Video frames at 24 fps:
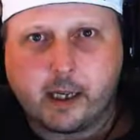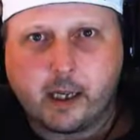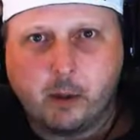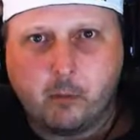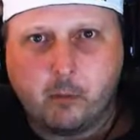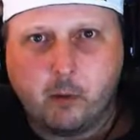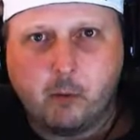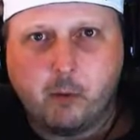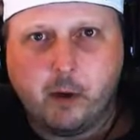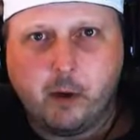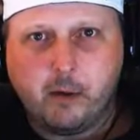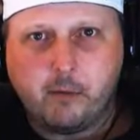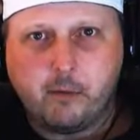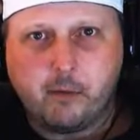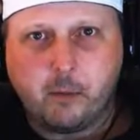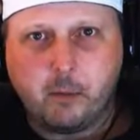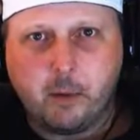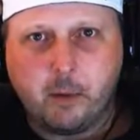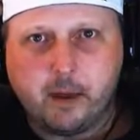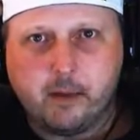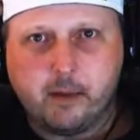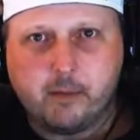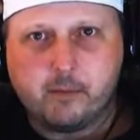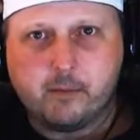away from
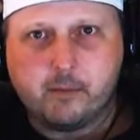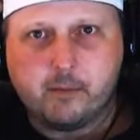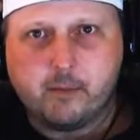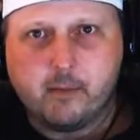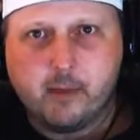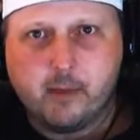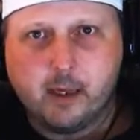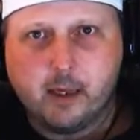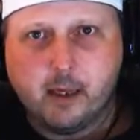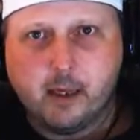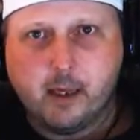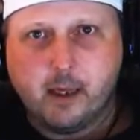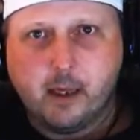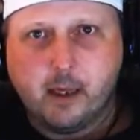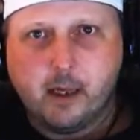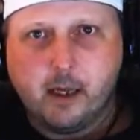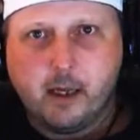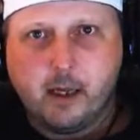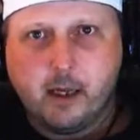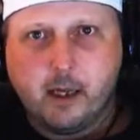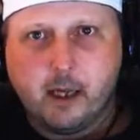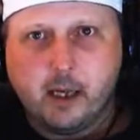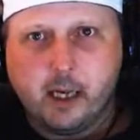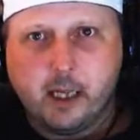it.
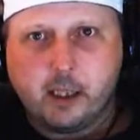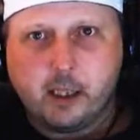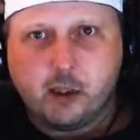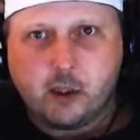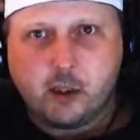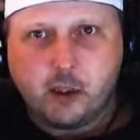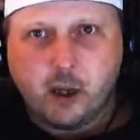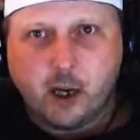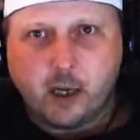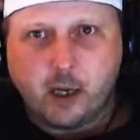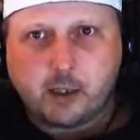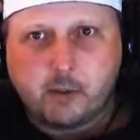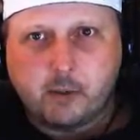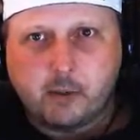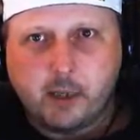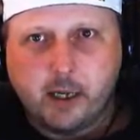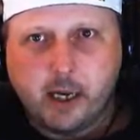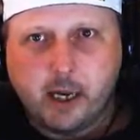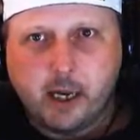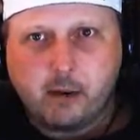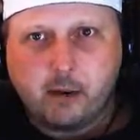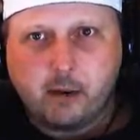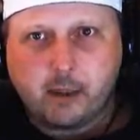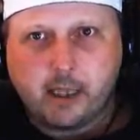It shocked me
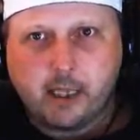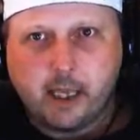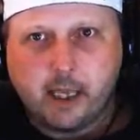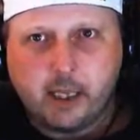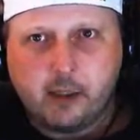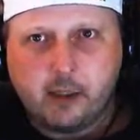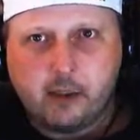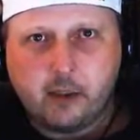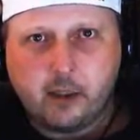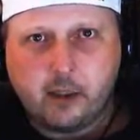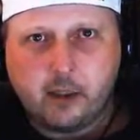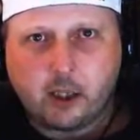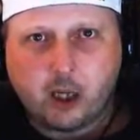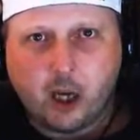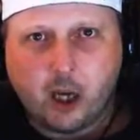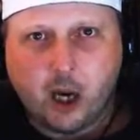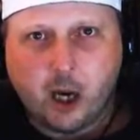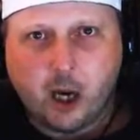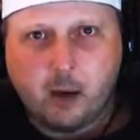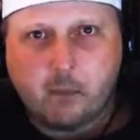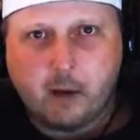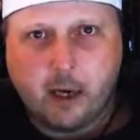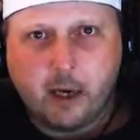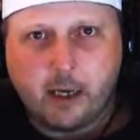how engaging the
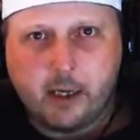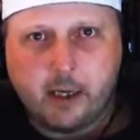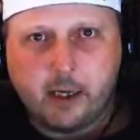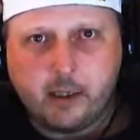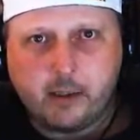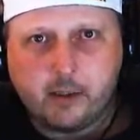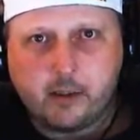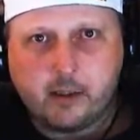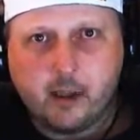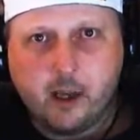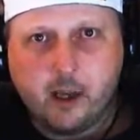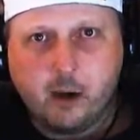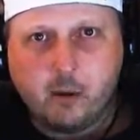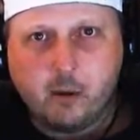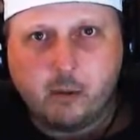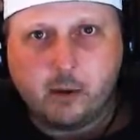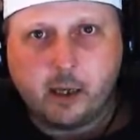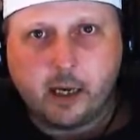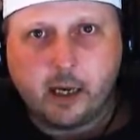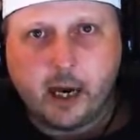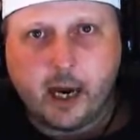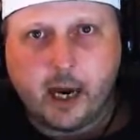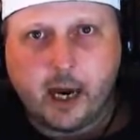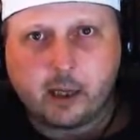combat is when I
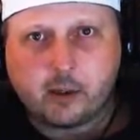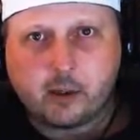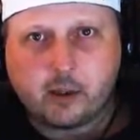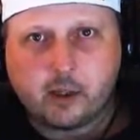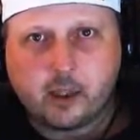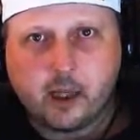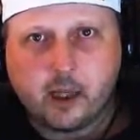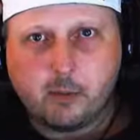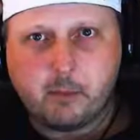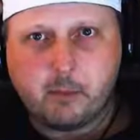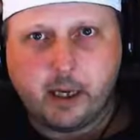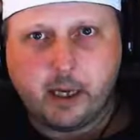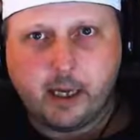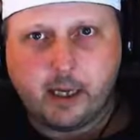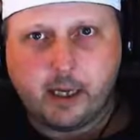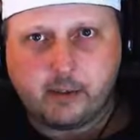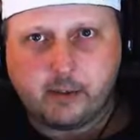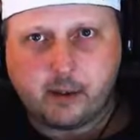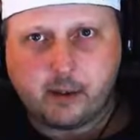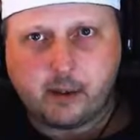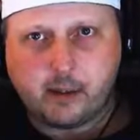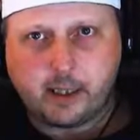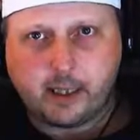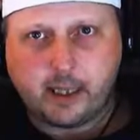actually got my hands
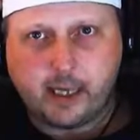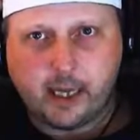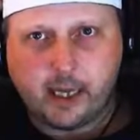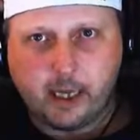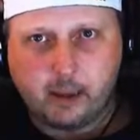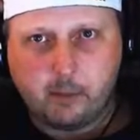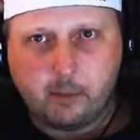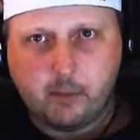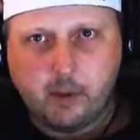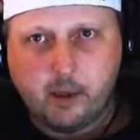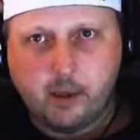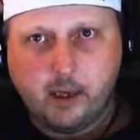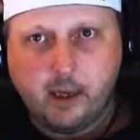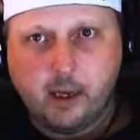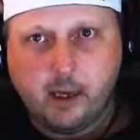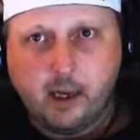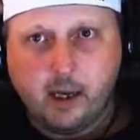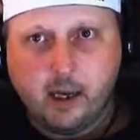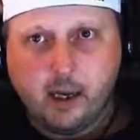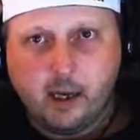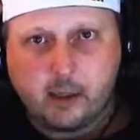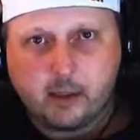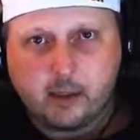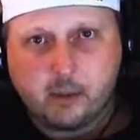on the game,
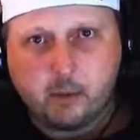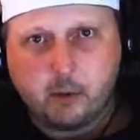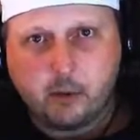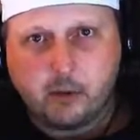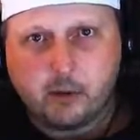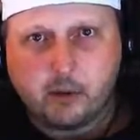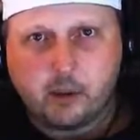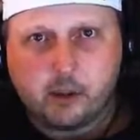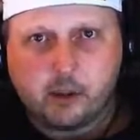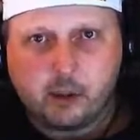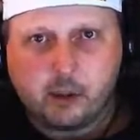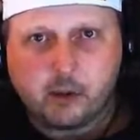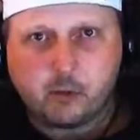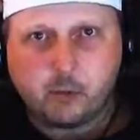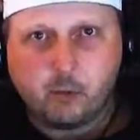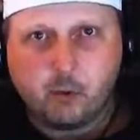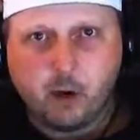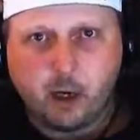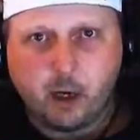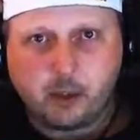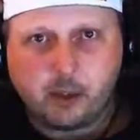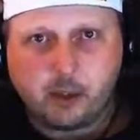as opposed to just watching